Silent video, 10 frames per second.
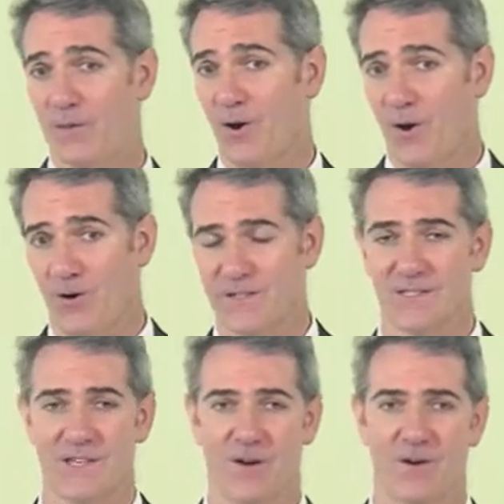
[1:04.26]
and the car
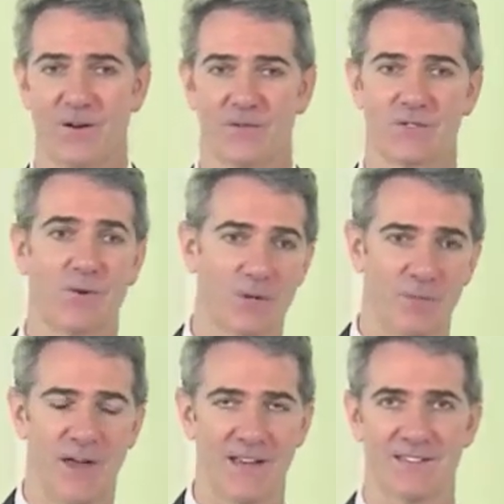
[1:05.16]
isn't there, or you're stolen a
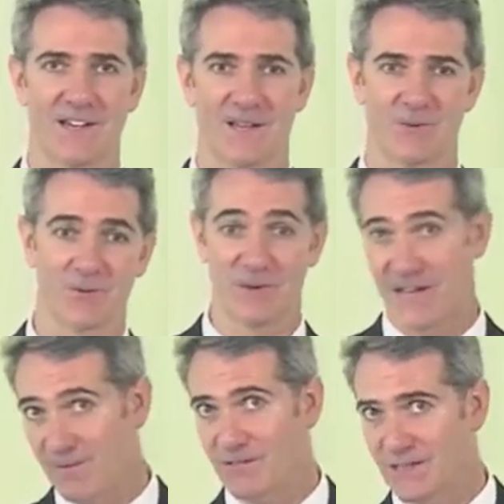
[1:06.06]
painting and there's a
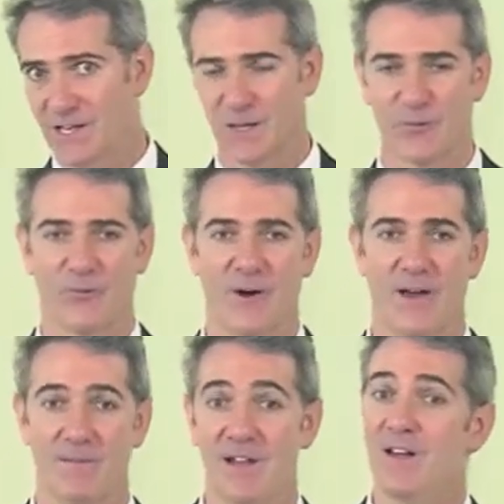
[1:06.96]
big empty thing in the
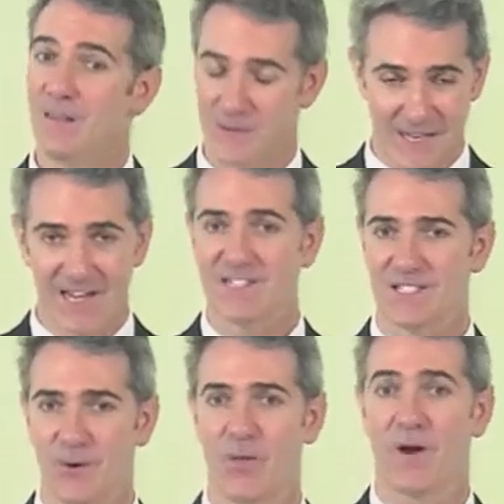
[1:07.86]
frame. The data's
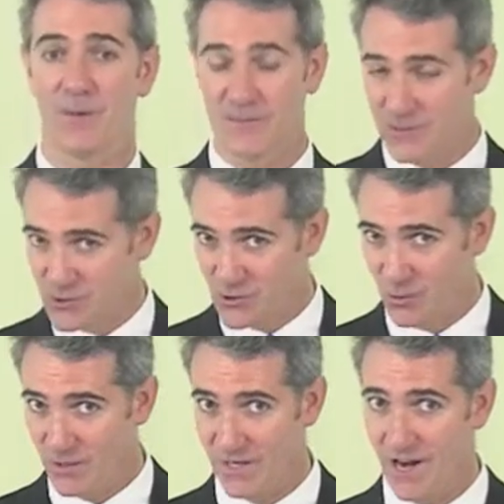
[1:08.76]
still there, they've just
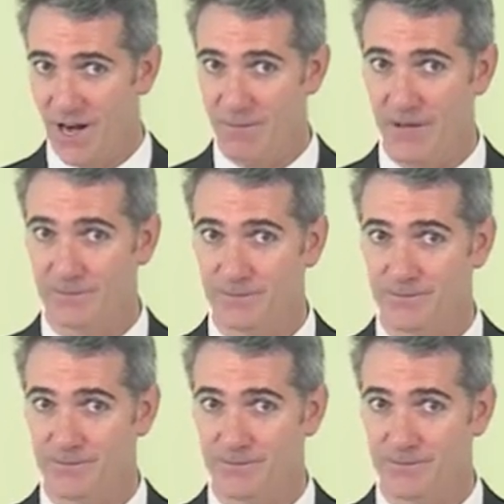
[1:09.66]
stolen a copy.